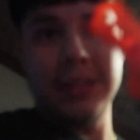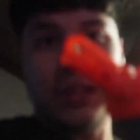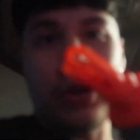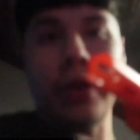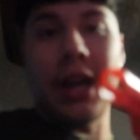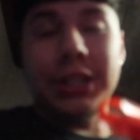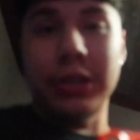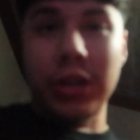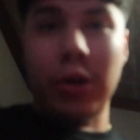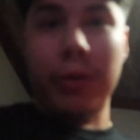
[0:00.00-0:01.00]
So y'all should
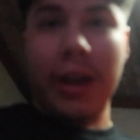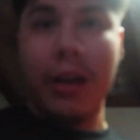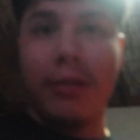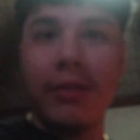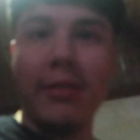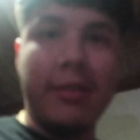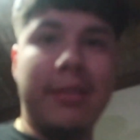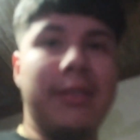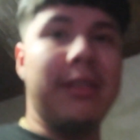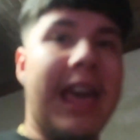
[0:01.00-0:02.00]
know now.
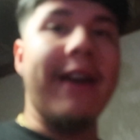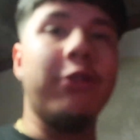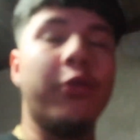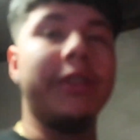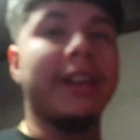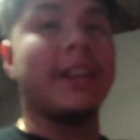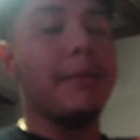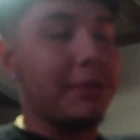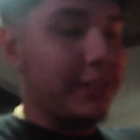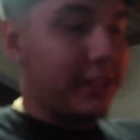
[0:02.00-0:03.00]
Everyone that comes